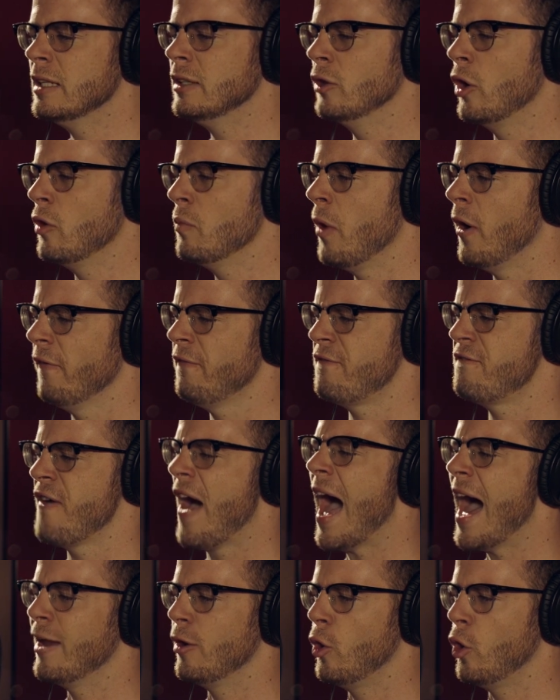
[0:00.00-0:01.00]
no more
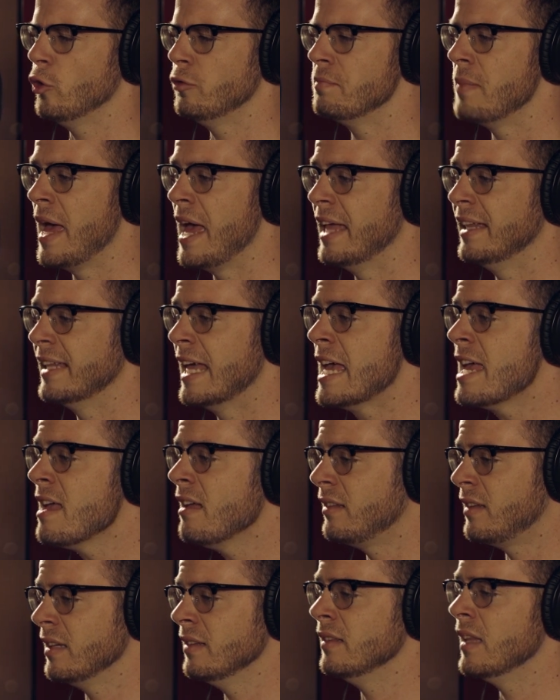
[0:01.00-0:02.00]
fat old
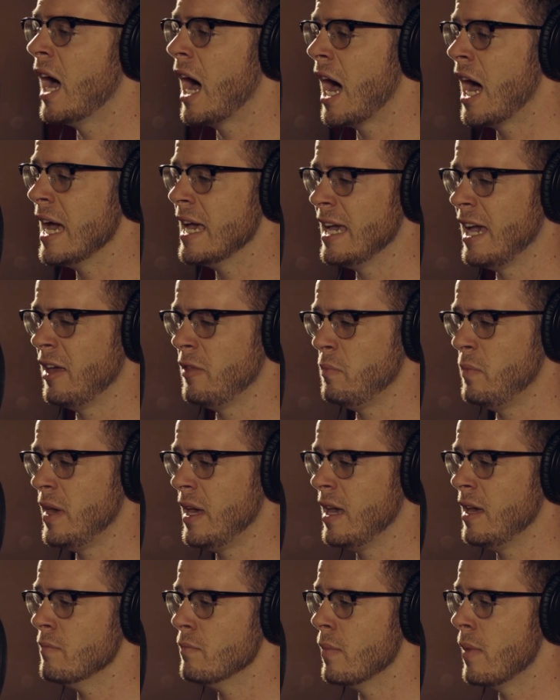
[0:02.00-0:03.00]
men denying
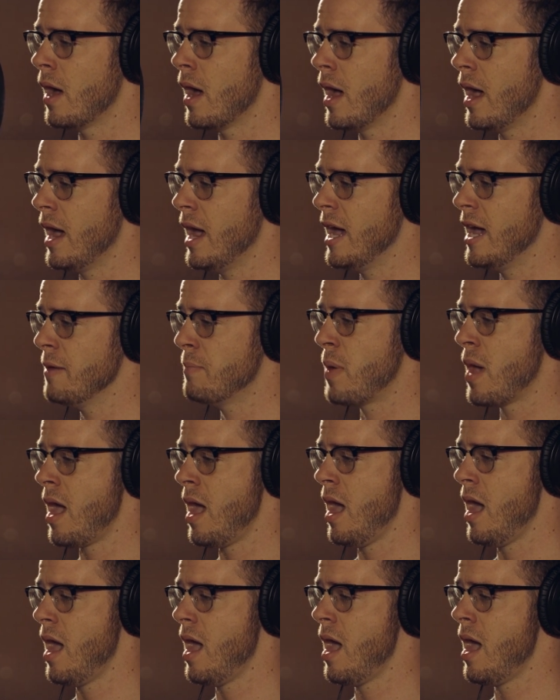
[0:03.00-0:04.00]
me my
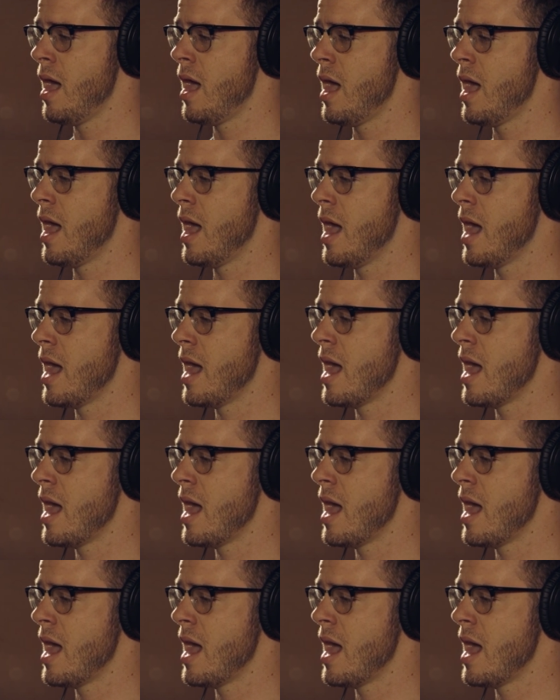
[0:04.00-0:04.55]
pay.